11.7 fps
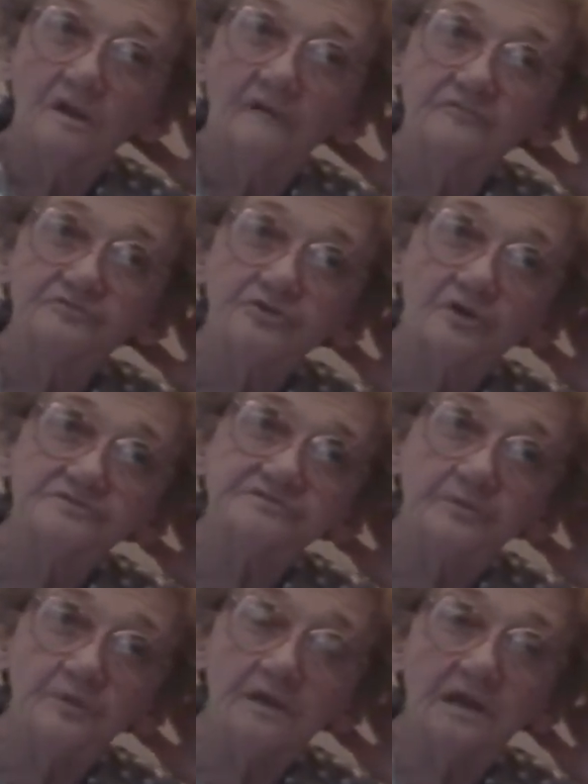of the church
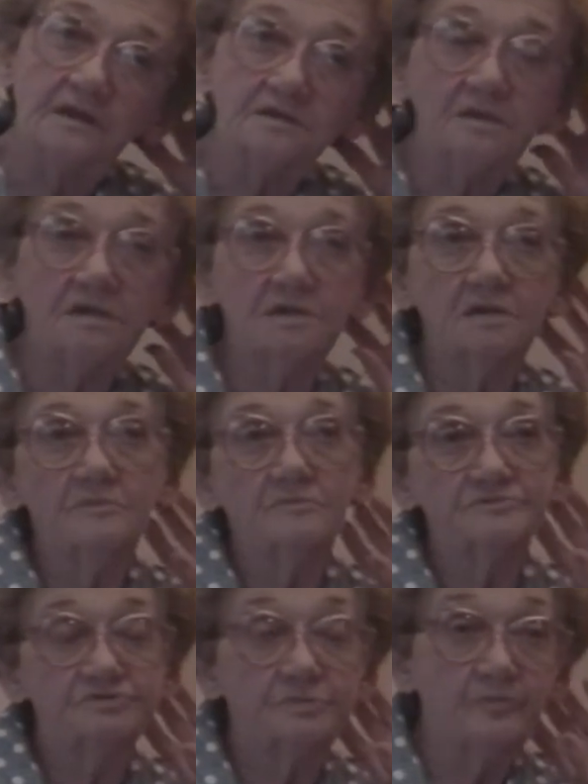that we had attended, was to